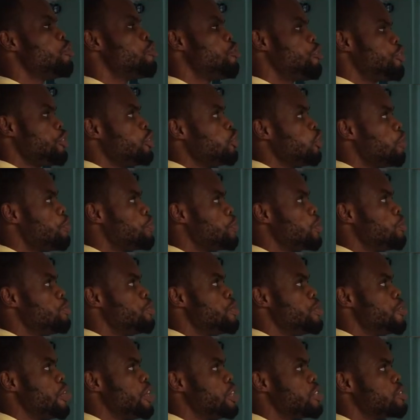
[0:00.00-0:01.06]
fill up your
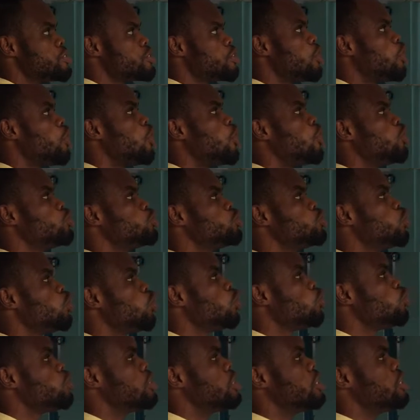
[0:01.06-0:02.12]
burette
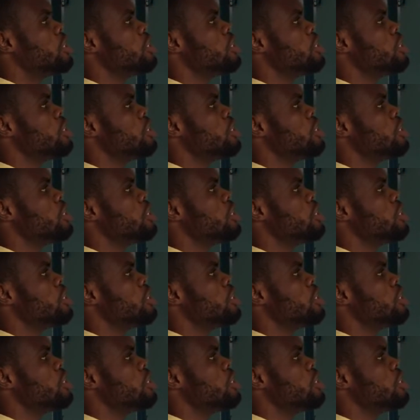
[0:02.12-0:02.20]
onto the